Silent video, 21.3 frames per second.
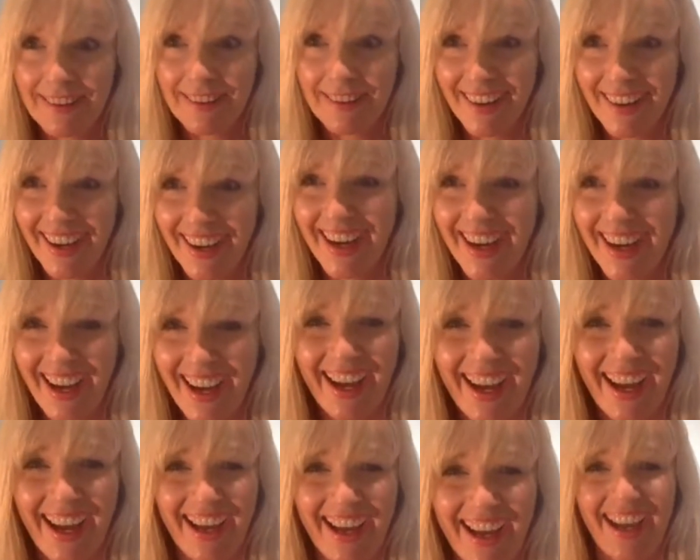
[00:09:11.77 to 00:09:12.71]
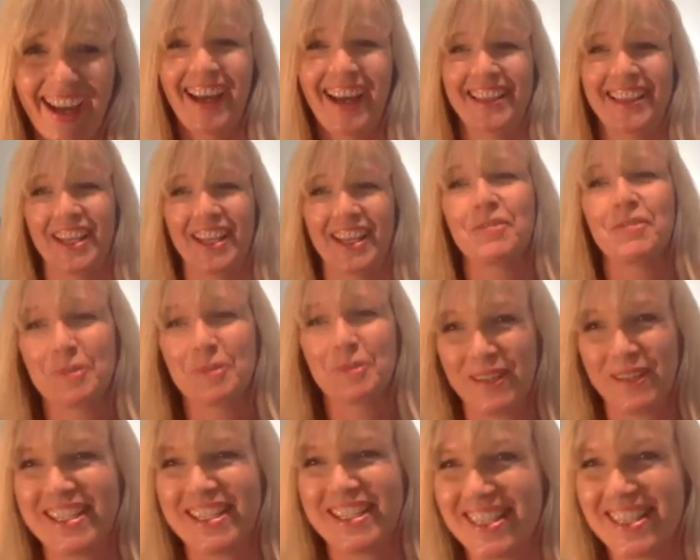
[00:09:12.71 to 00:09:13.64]
Okay. I was just
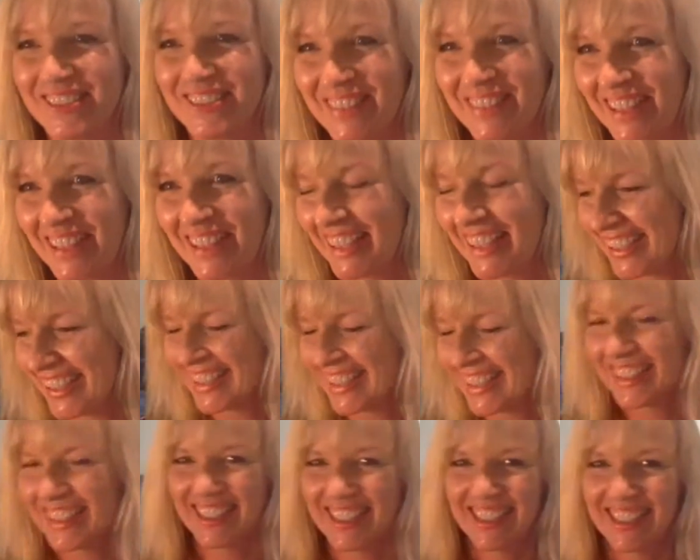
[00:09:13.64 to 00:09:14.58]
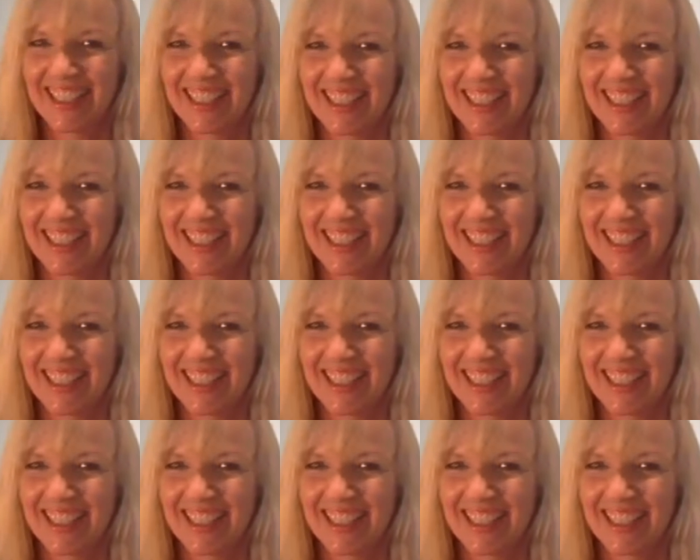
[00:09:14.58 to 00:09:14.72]
going to say, what?